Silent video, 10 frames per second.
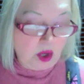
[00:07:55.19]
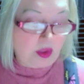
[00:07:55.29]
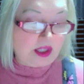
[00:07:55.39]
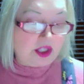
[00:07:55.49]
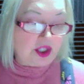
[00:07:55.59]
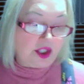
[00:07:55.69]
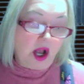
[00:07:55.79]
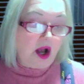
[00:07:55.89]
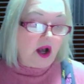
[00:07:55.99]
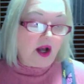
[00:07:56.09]
When
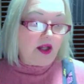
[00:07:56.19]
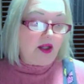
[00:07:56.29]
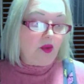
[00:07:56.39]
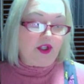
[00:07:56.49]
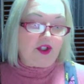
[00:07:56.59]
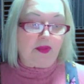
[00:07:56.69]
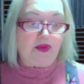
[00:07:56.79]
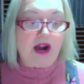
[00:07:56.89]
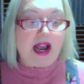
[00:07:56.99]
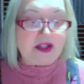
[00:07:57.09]
Saul was
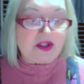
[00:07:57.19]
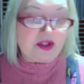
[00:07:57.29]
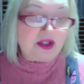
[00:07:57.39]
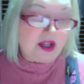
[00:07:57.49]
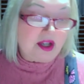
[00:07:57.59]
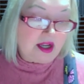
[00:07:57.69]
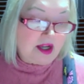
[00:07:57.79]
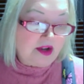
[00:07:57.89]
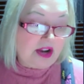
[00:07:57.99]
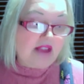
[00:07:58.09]
depressed,
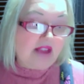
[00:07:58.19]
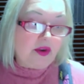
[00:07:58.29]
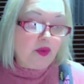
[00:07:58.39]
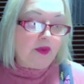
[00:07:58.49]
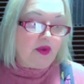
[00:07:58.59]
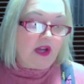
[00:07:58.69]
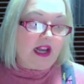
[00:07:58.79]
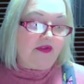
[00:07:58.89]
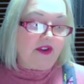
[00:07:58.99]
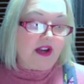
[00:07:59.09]
David would
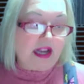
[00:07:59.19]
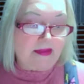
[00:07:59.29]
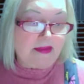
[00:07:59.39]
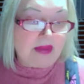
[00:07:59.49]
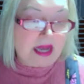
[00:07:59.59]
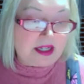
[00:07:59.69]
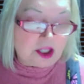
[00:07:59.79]
play for him and his